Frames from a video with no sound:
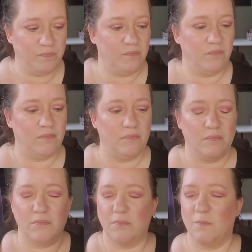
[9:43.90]

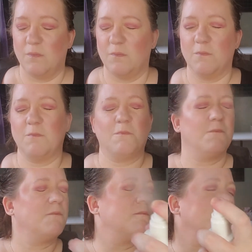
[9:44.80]

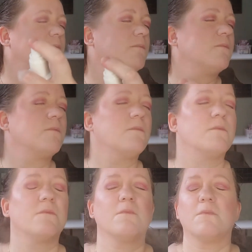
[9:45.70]

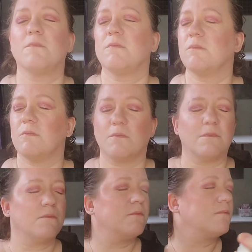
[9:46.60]
Nothing is said.